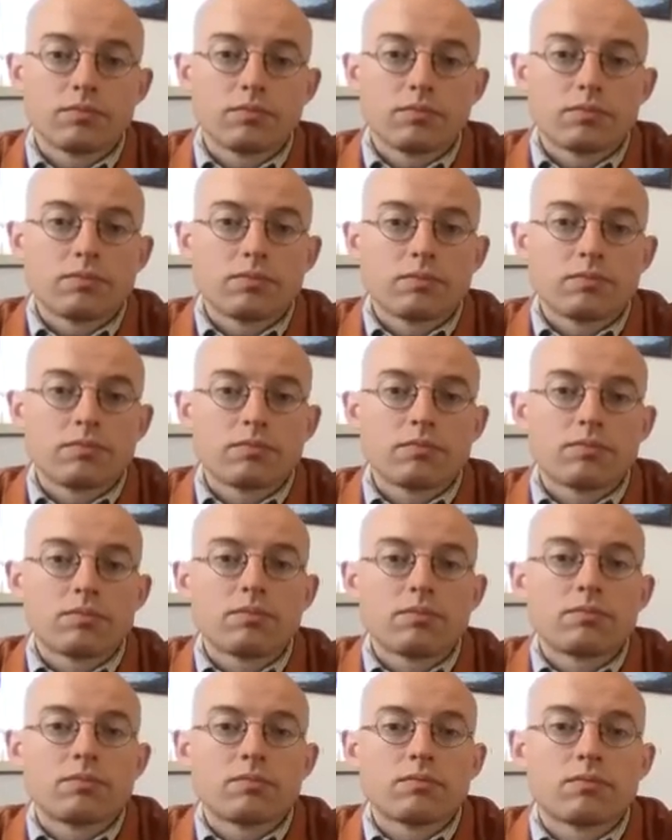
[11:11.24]

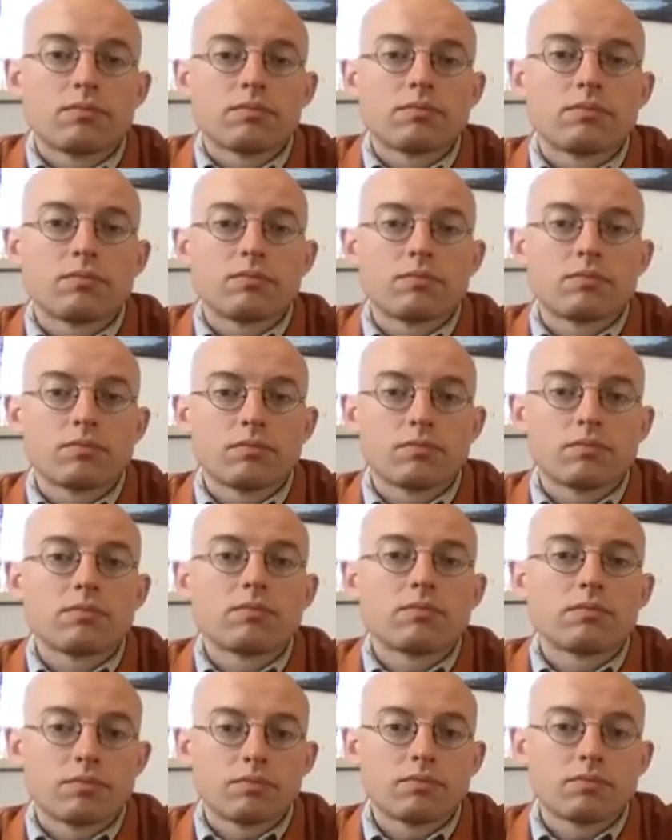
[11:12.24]

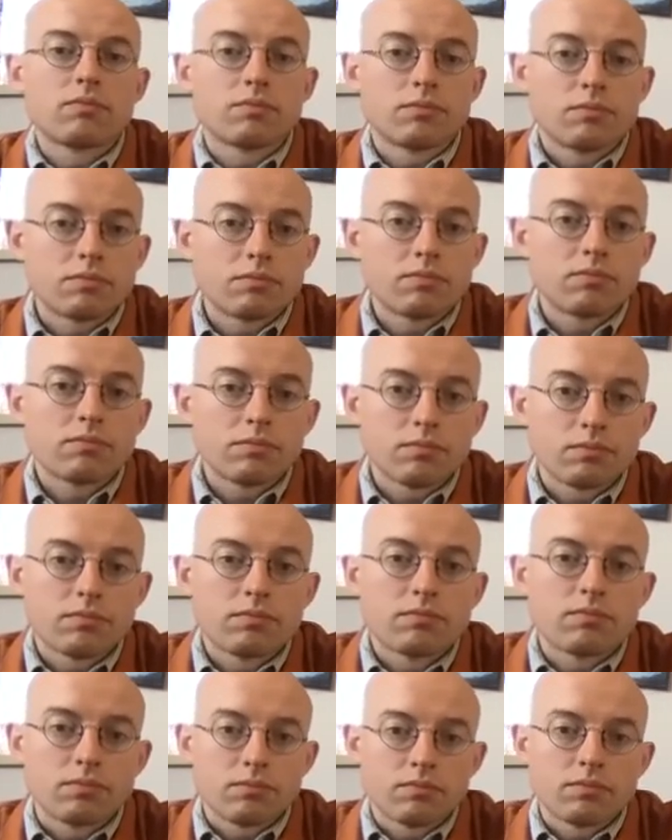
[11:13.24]

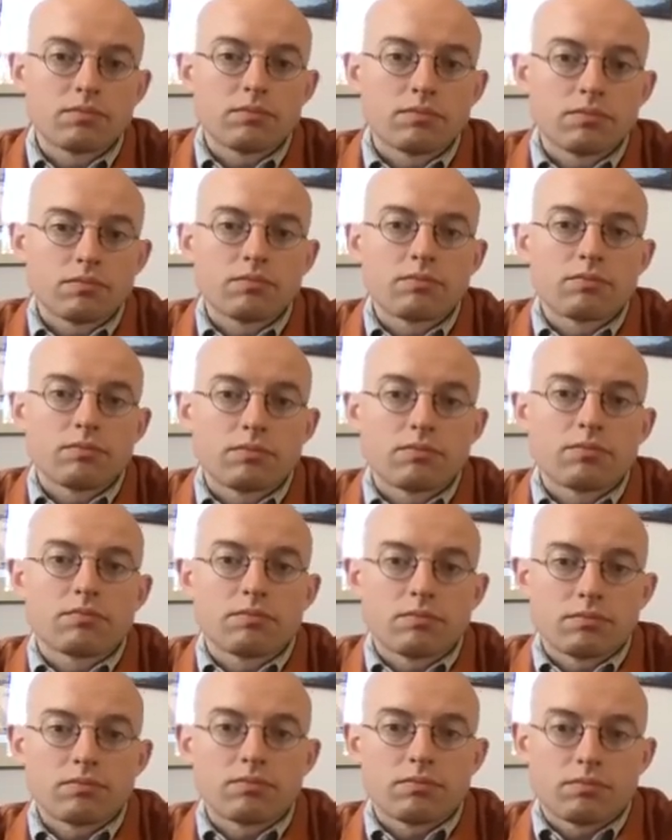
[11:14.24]

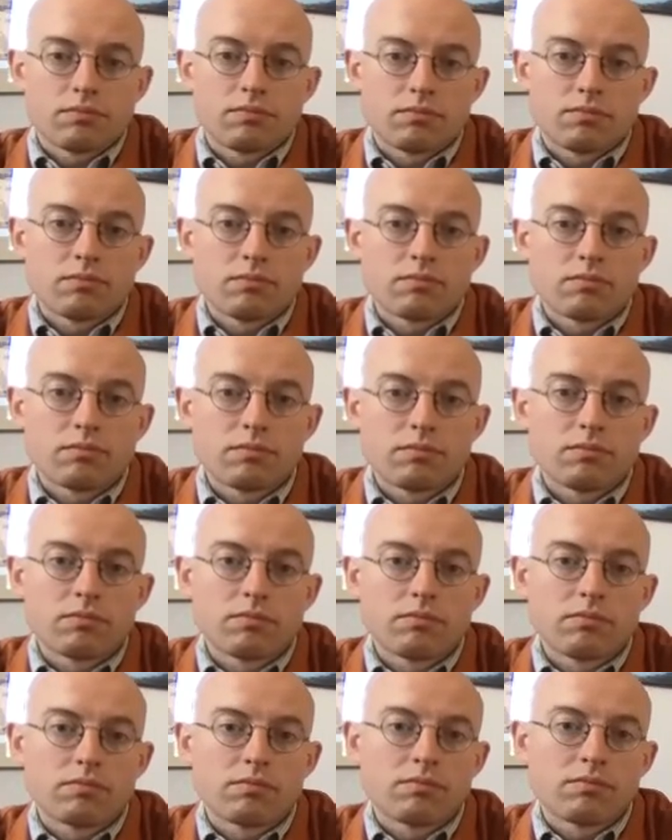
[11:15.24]

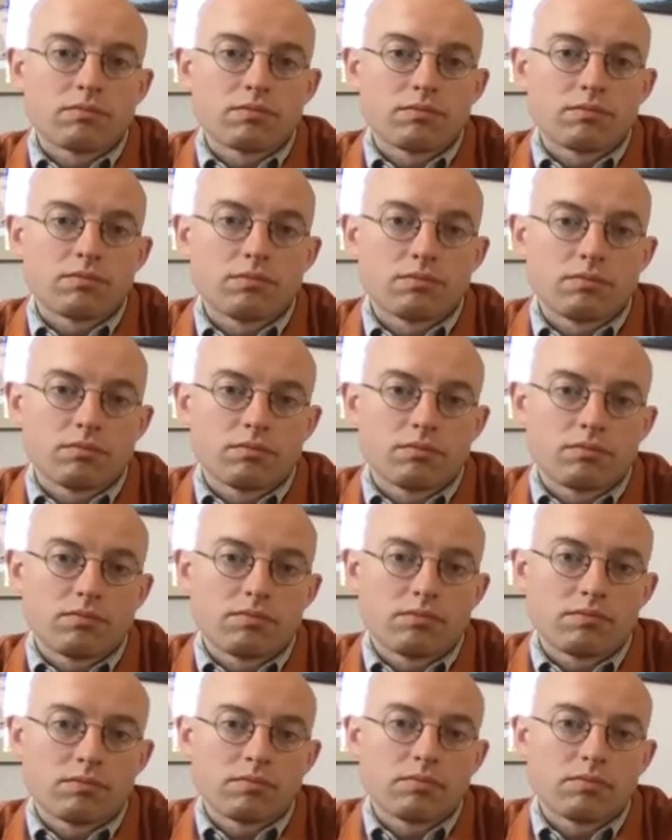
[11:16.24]

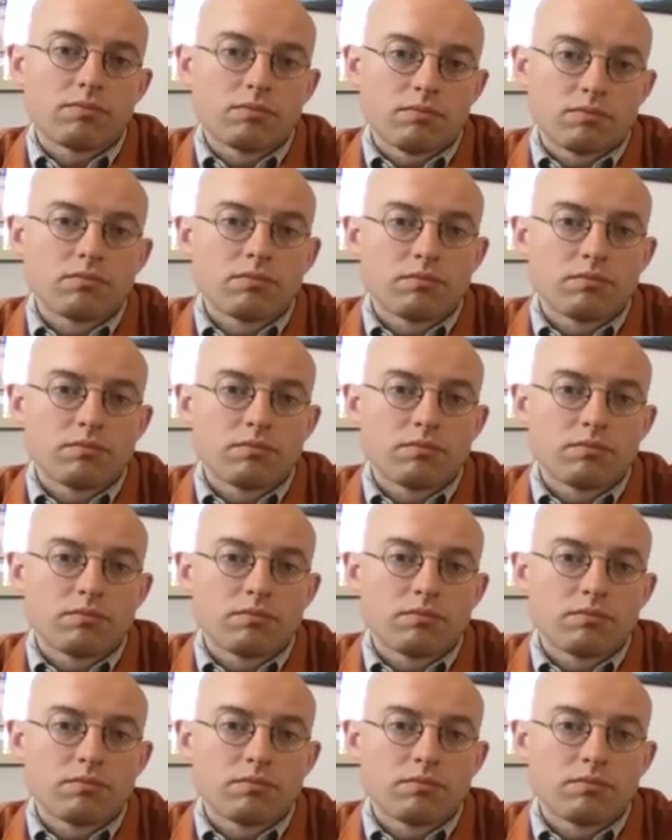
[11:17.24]
This person isn't speaking.